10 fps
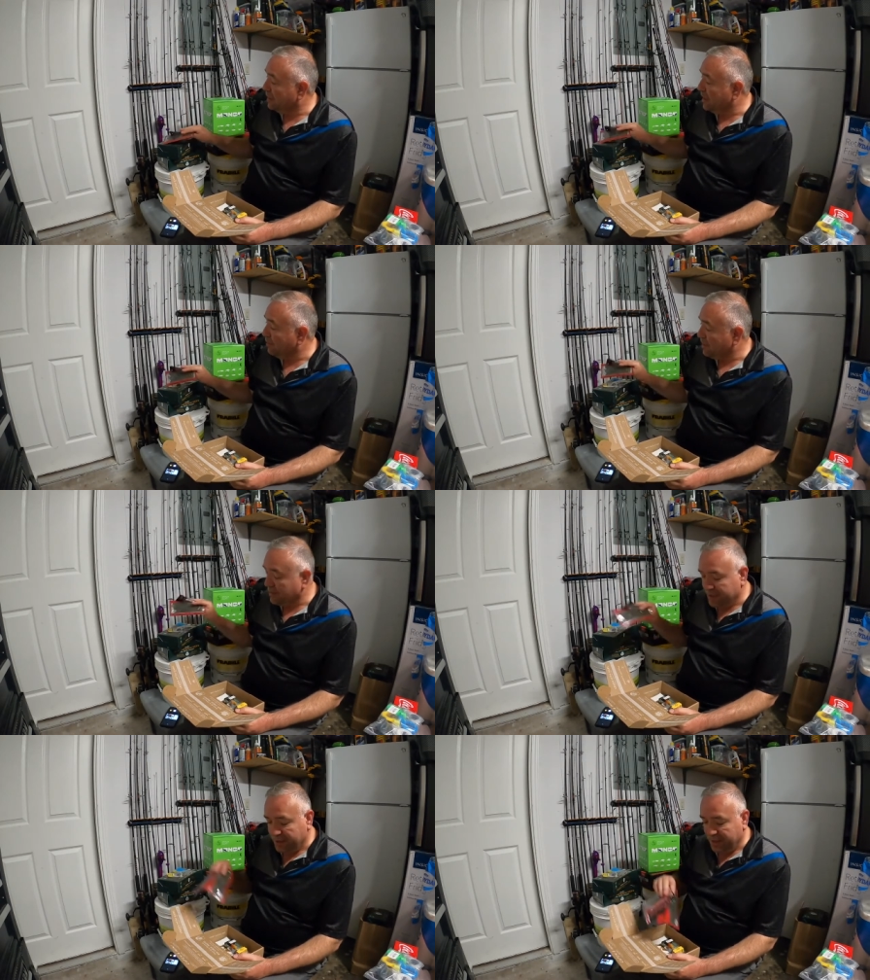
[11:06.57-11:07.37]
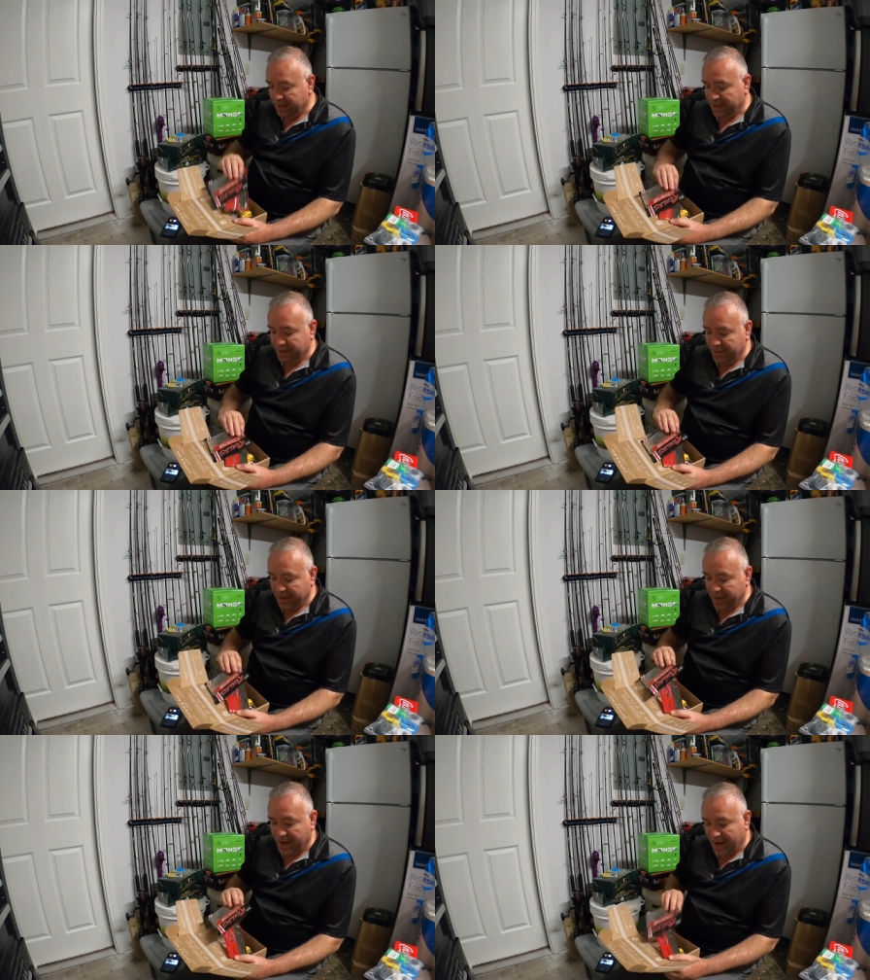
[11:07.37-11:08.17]
anyway, this has
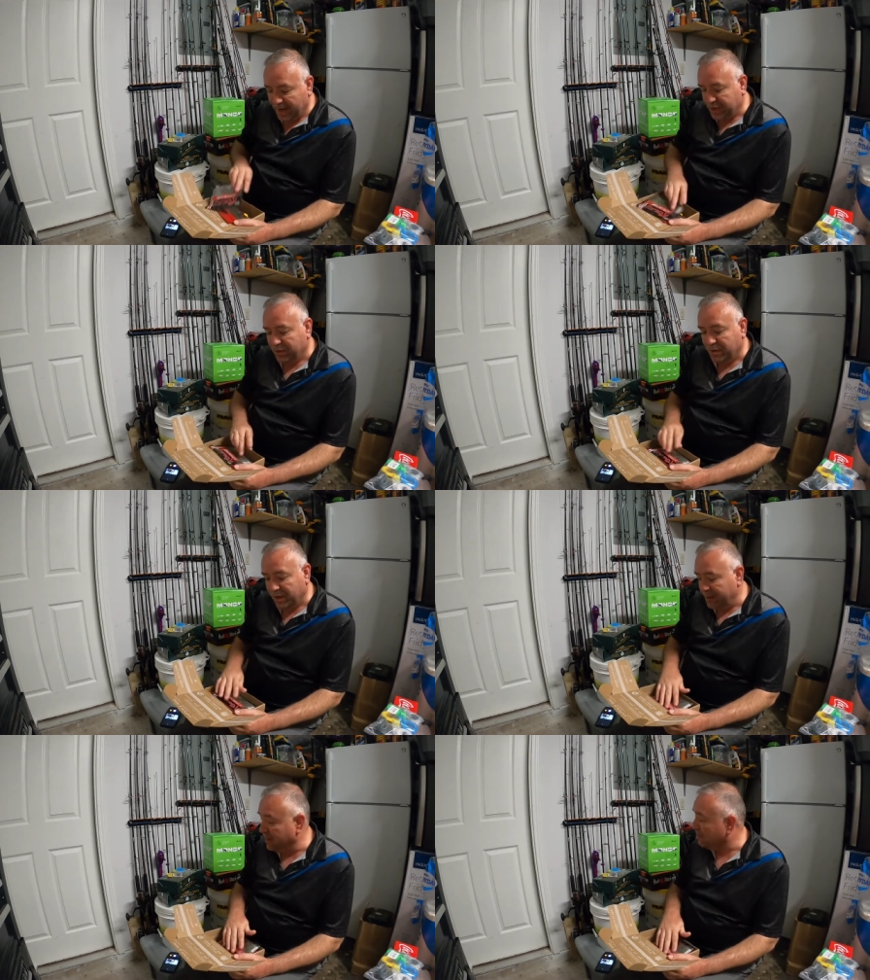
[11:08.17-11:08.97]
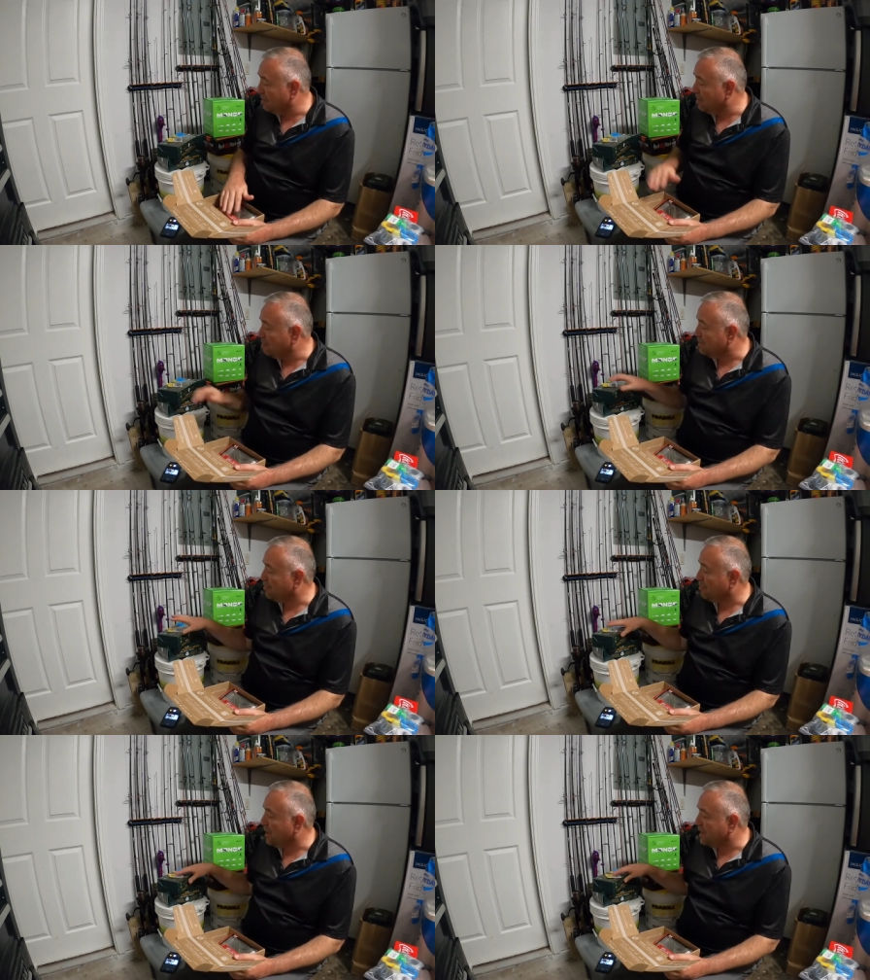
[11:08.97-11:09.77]
been an actually I'm
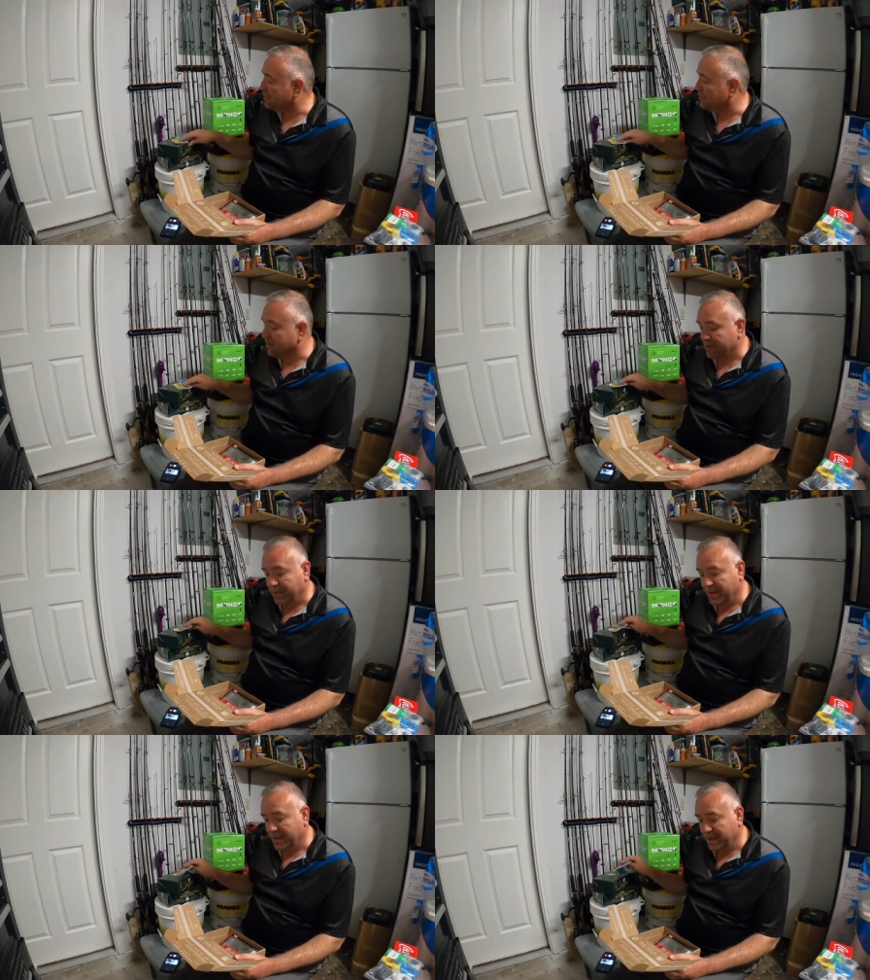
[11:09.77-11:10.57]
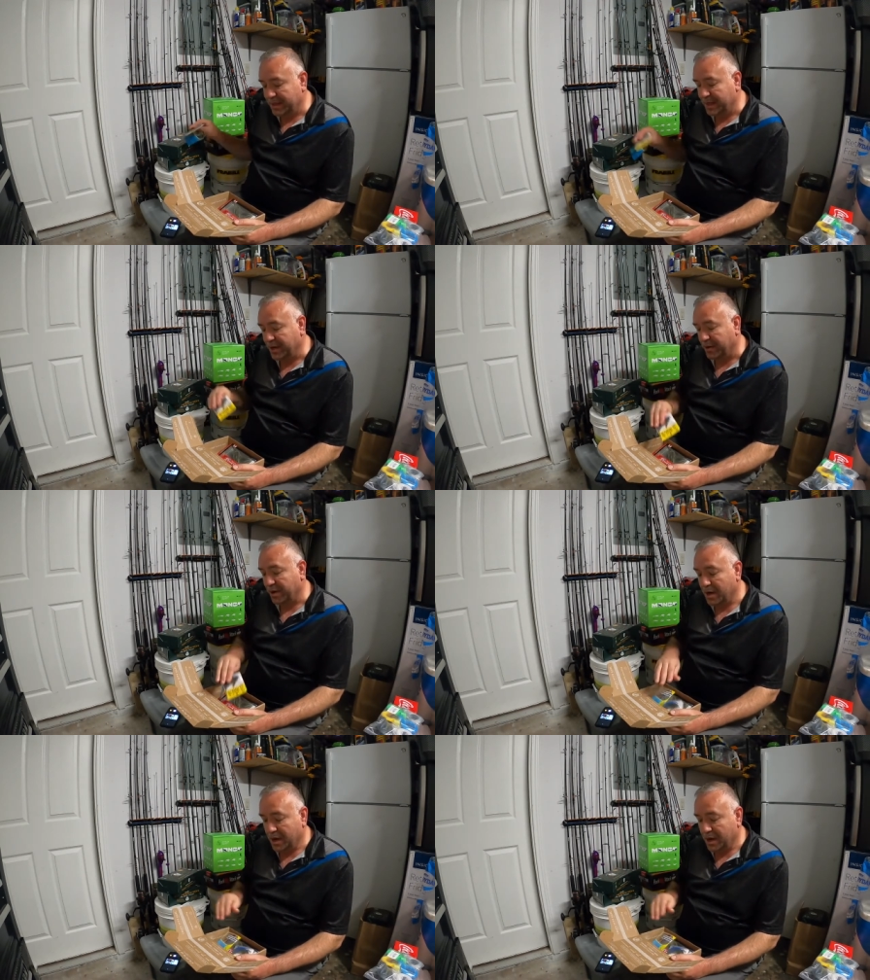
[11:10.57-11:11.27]
surprised with everything that's in here.